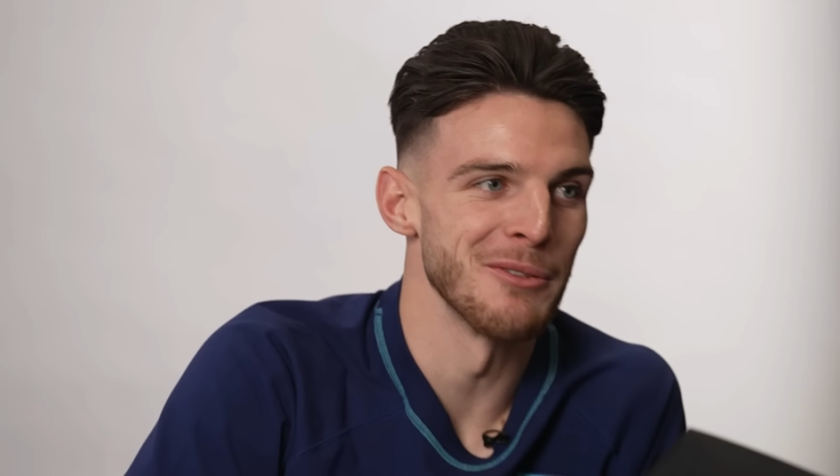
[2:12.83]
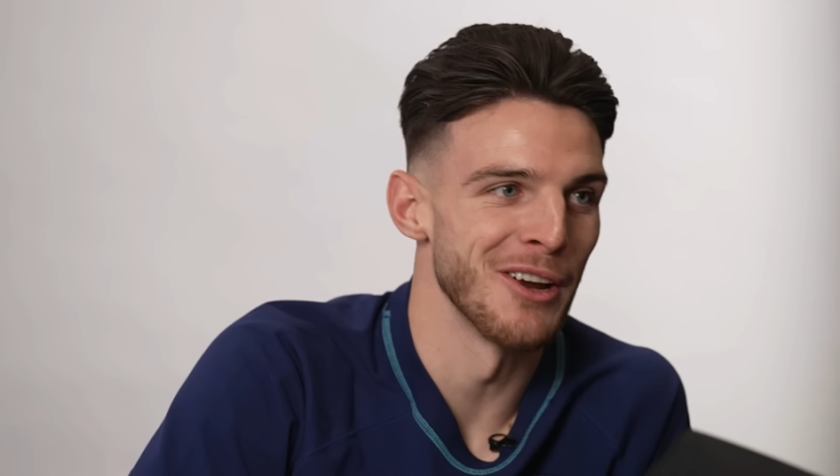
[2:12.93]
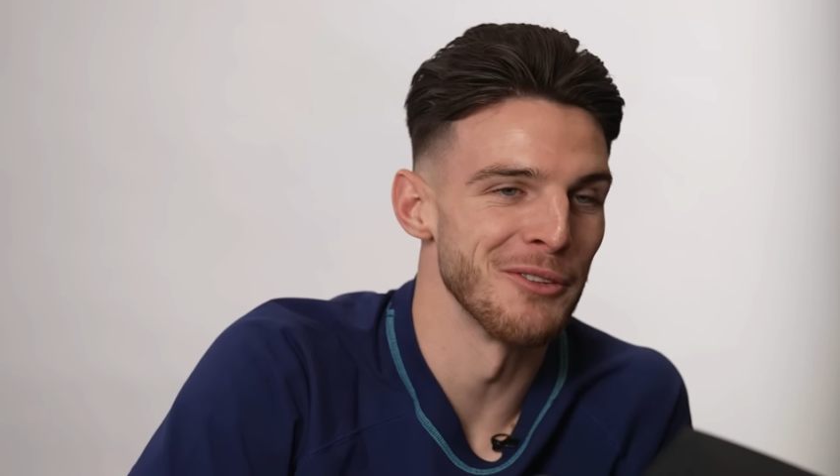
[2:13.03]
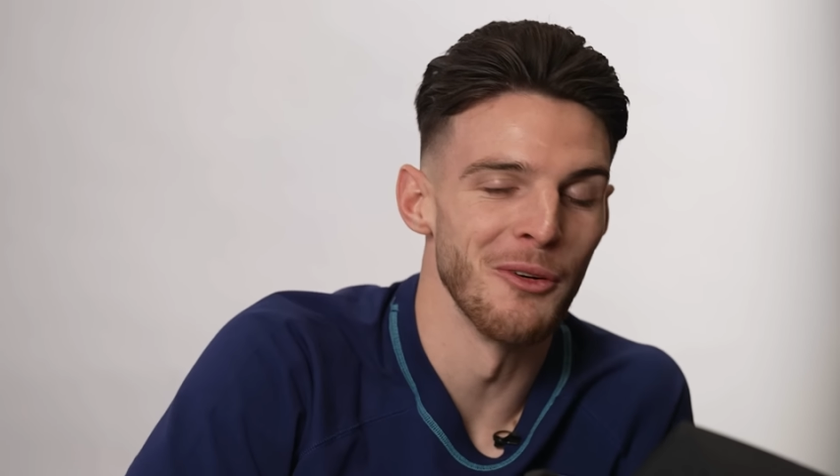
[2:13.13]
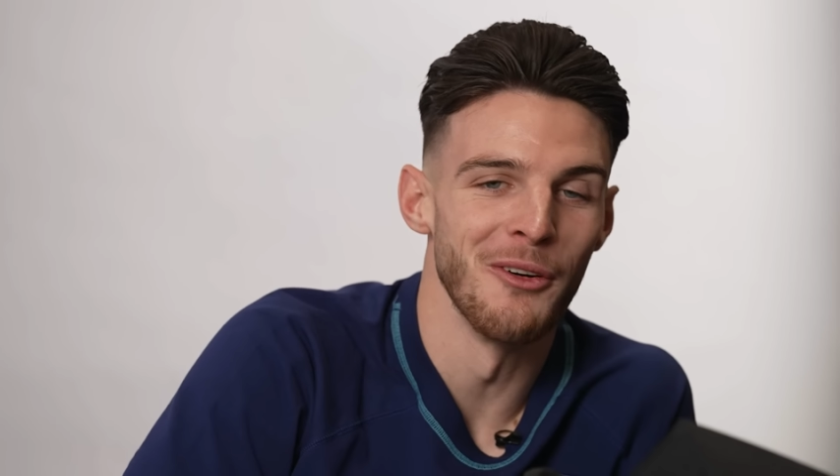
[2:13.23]

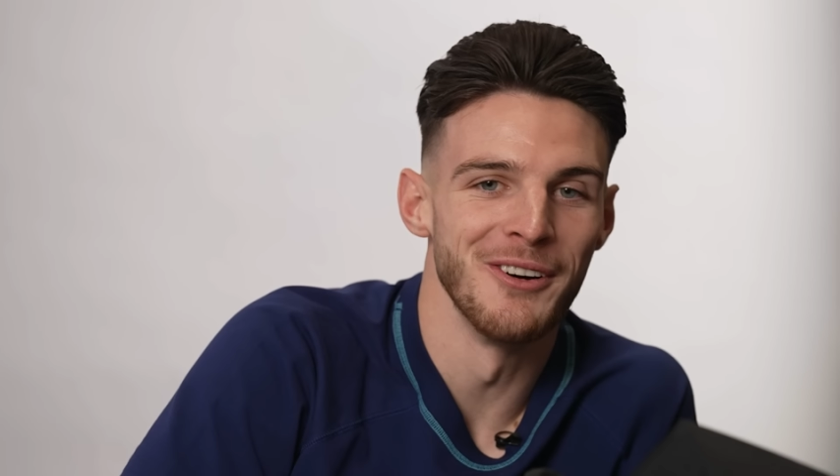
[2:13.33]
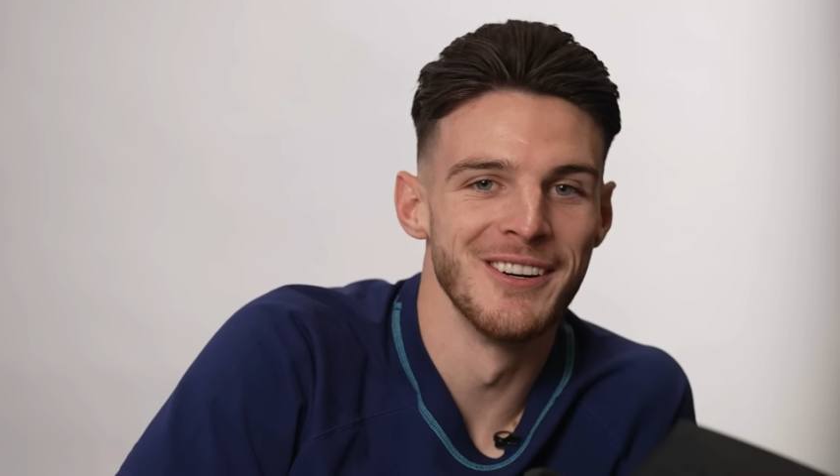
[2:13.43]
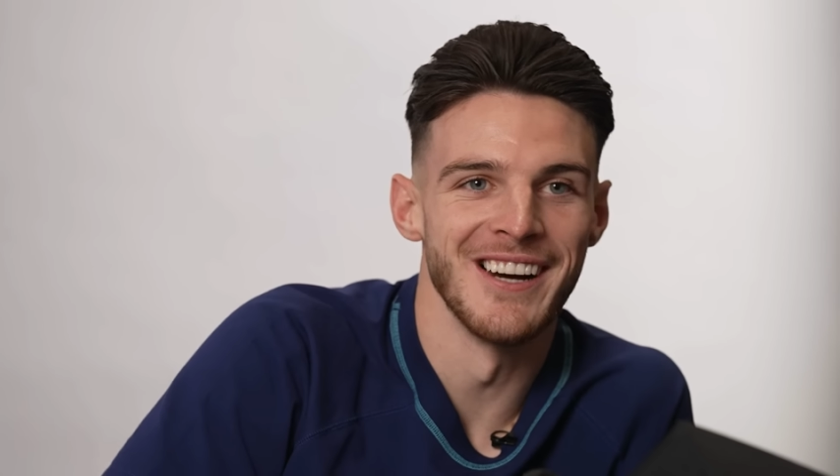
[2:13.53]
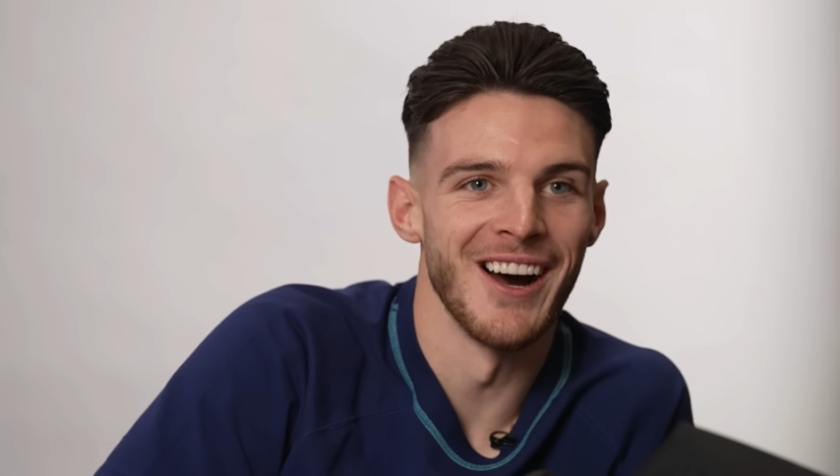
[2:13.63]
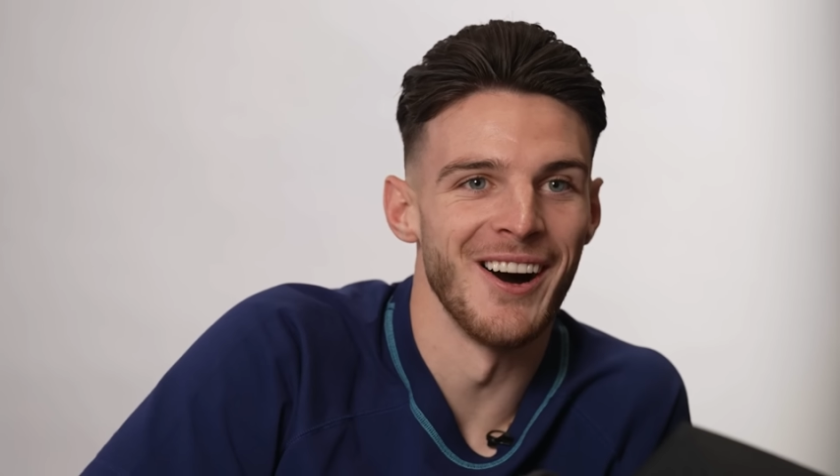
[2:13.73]
red raw at
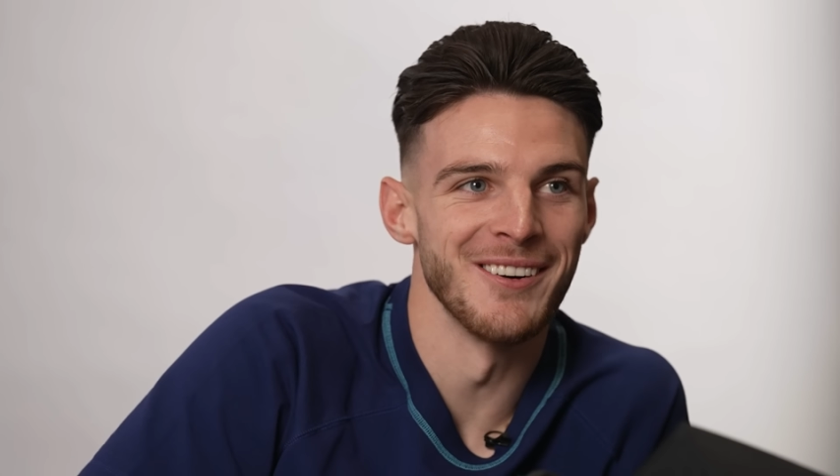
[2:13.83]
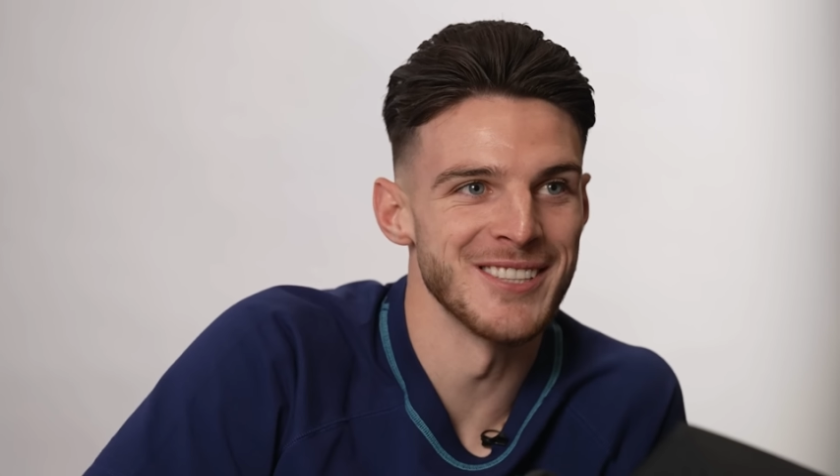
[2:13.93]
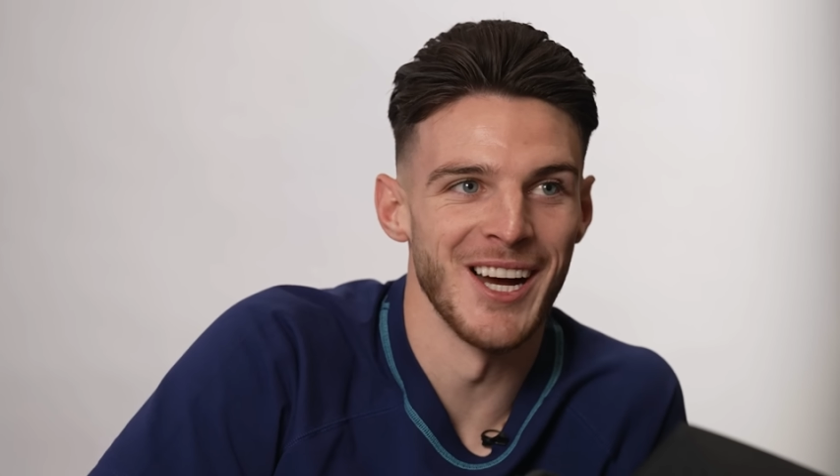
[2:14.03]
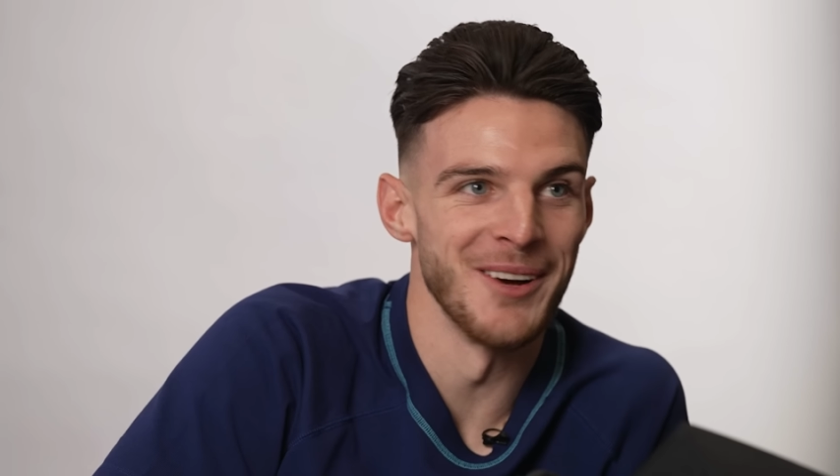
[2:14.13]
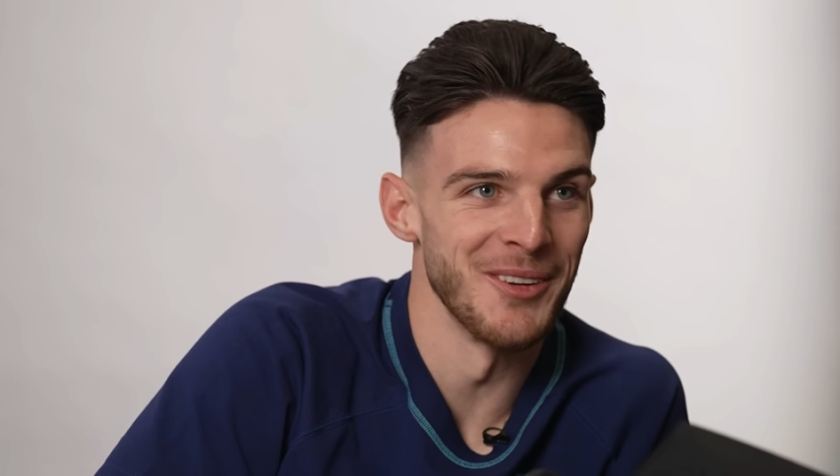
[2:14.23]
half time.